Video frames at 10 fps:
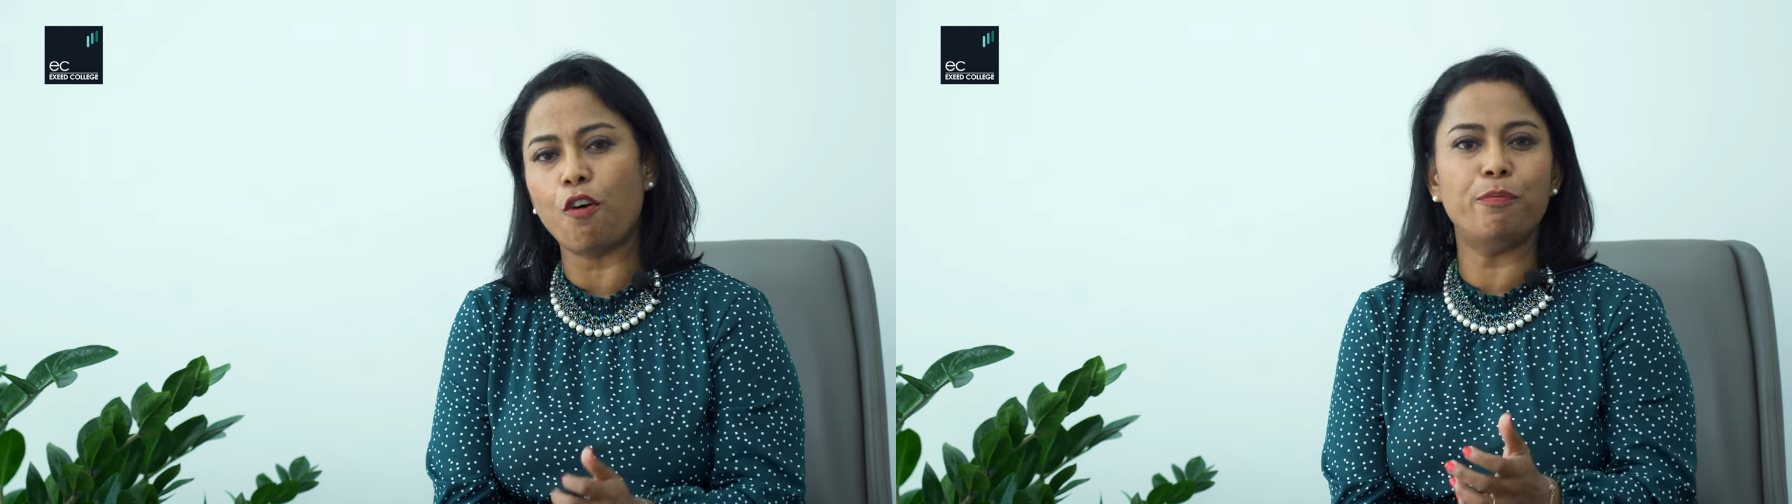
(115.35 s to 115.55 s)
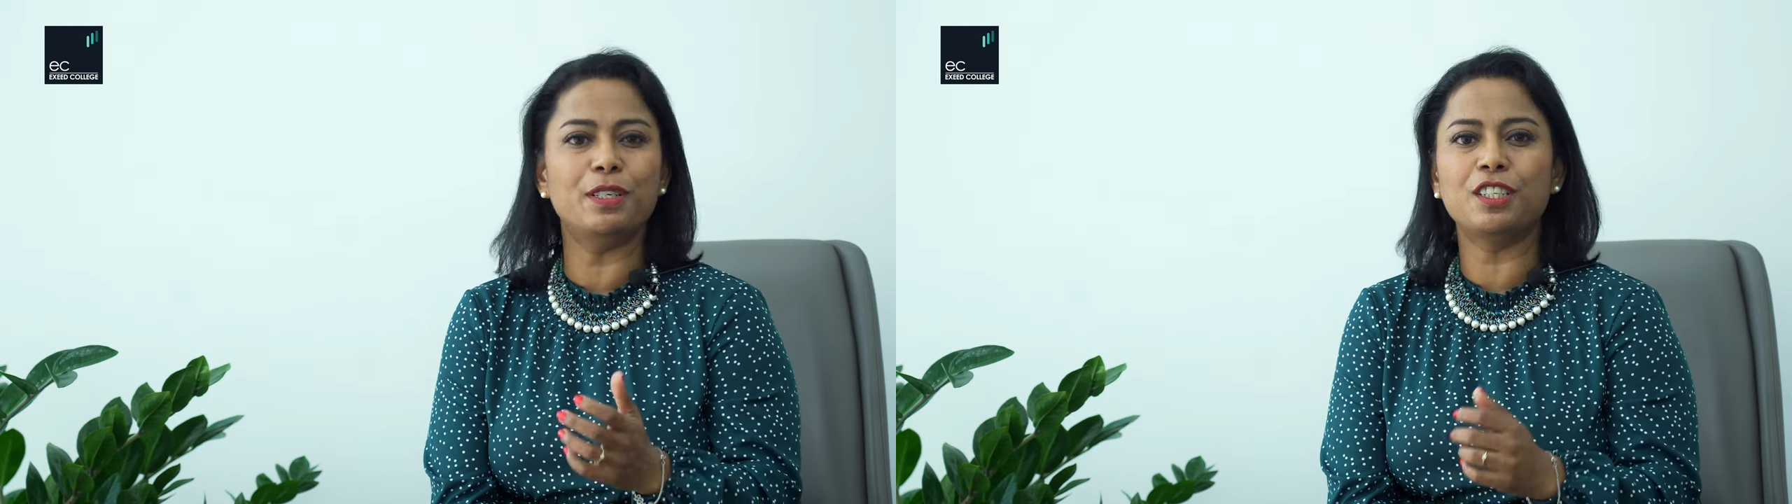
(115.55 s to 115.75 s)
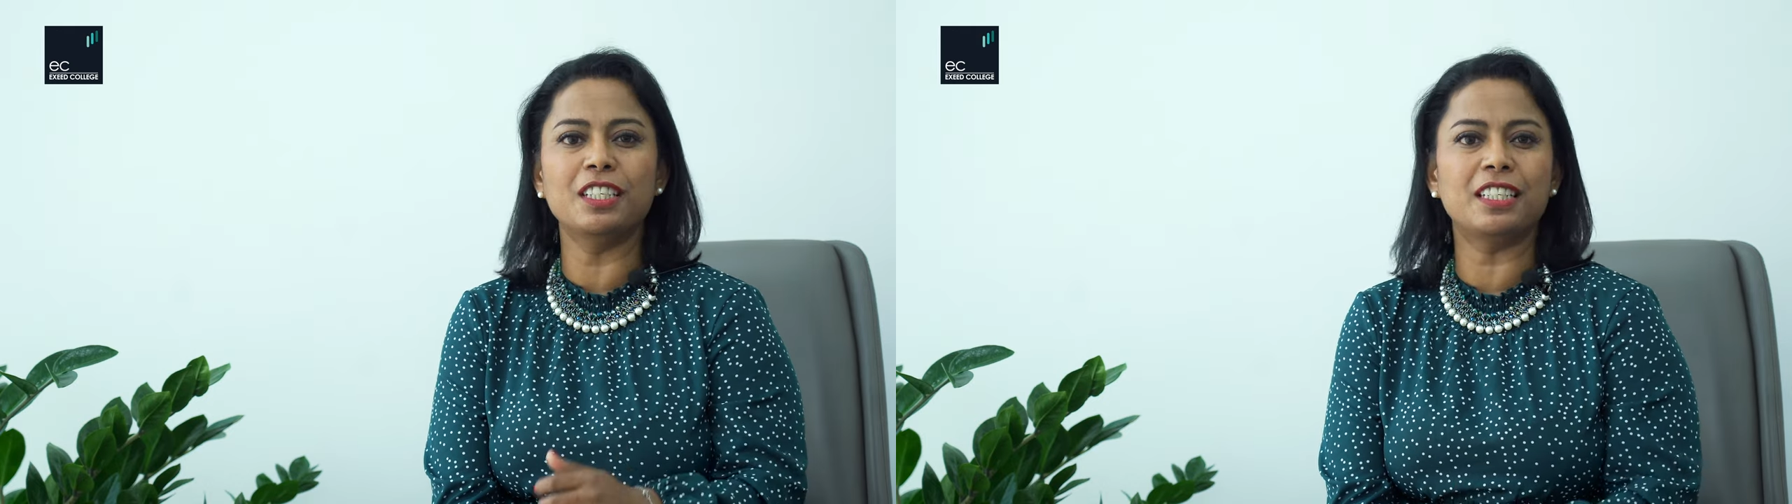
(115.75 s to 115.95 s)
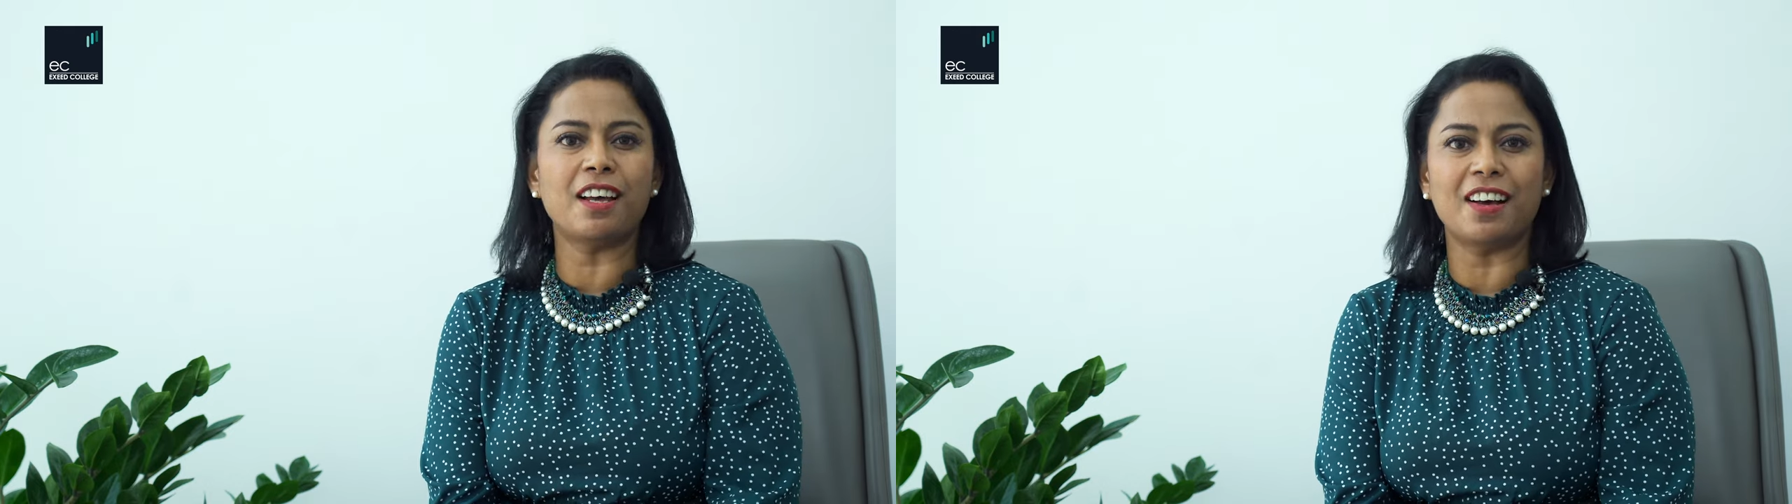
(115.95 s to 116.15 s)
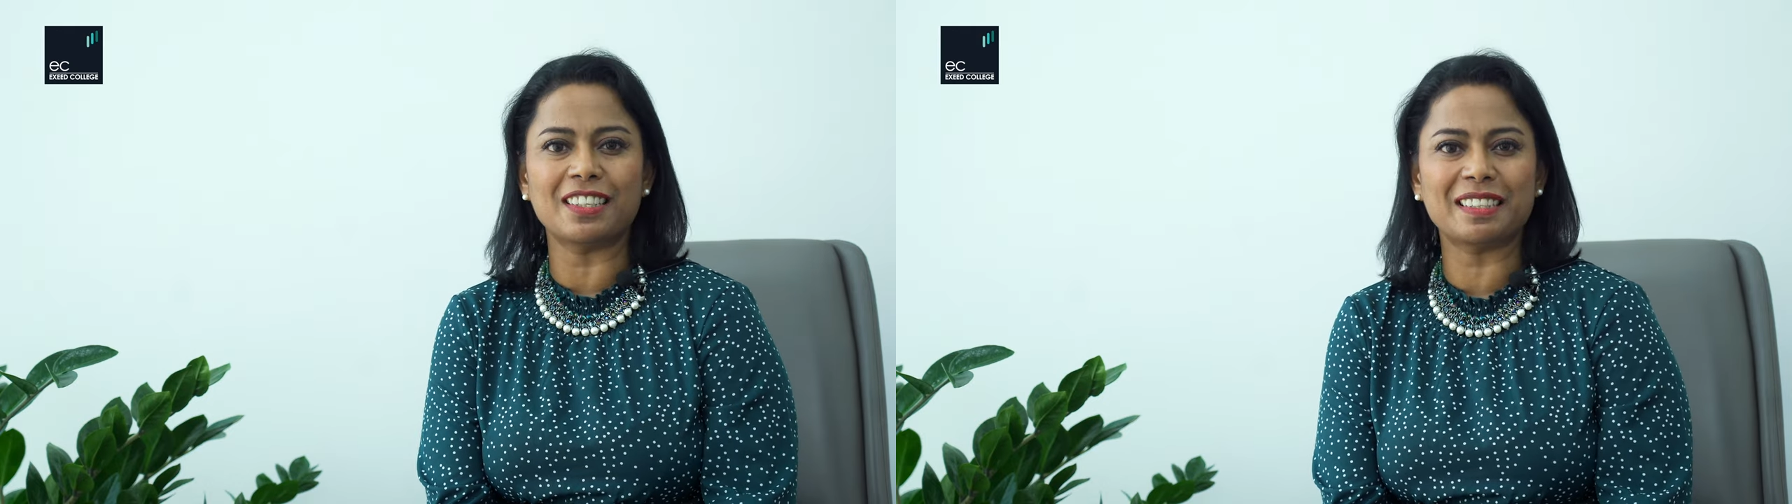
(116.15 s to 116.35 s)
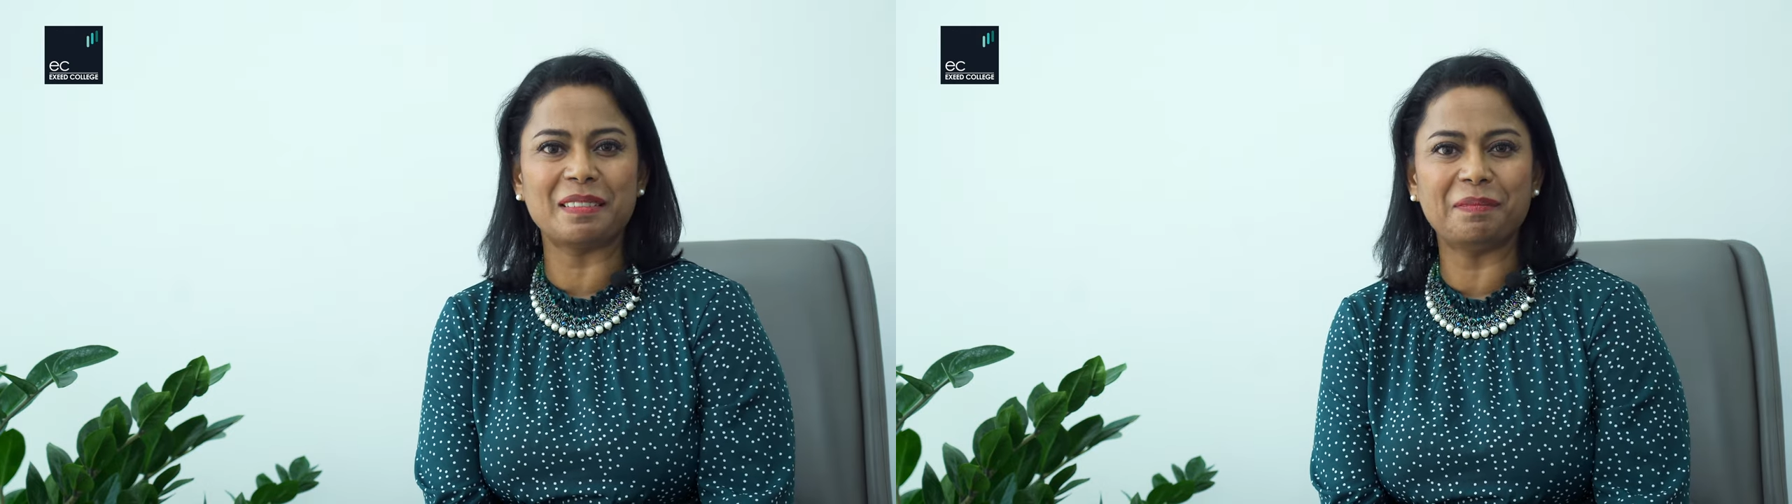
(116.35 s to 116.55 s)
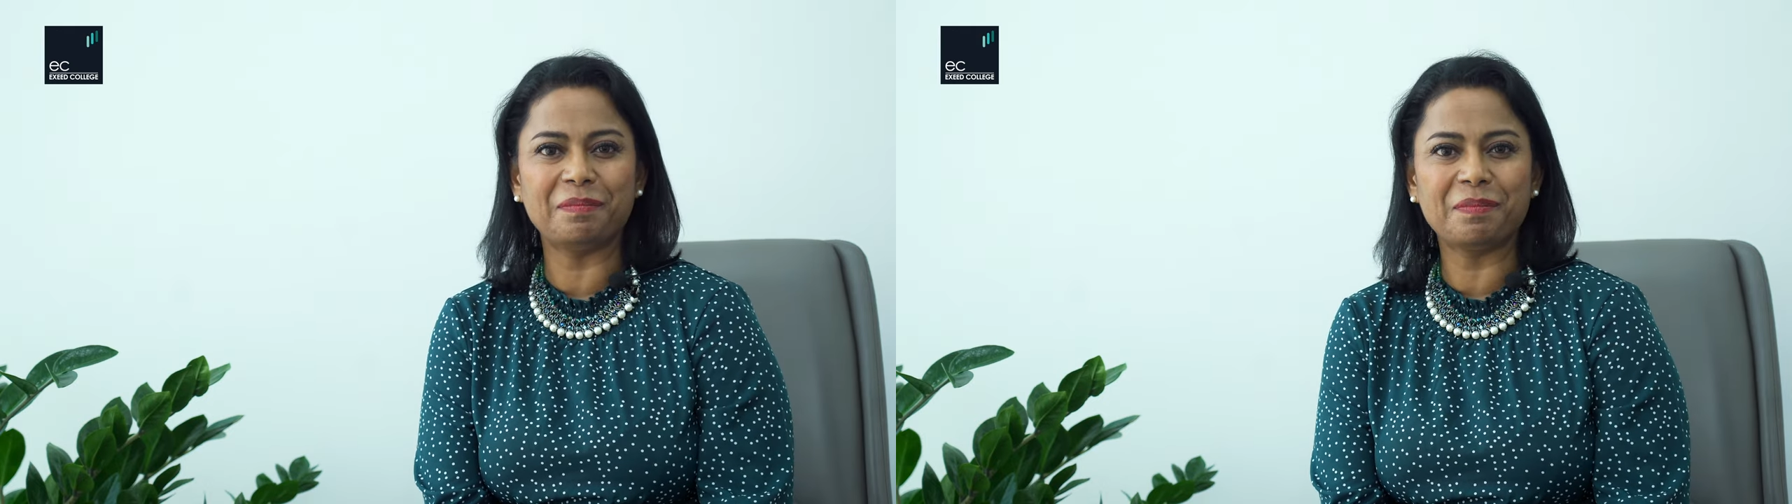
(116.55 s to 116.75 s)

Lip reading: of business tasks.